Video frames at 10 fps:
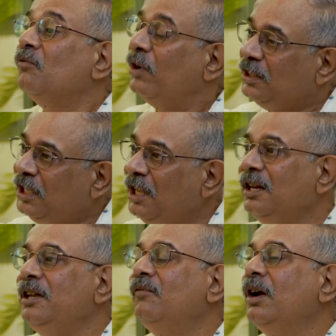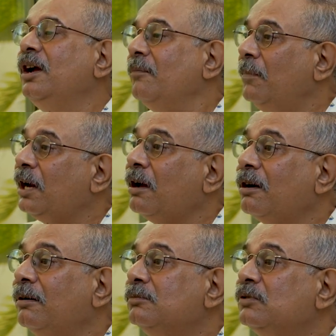When they leave, manna
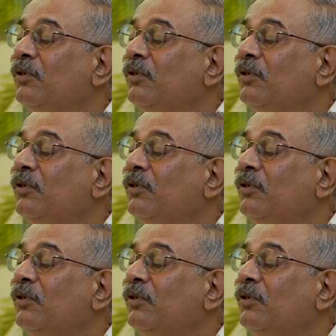comes.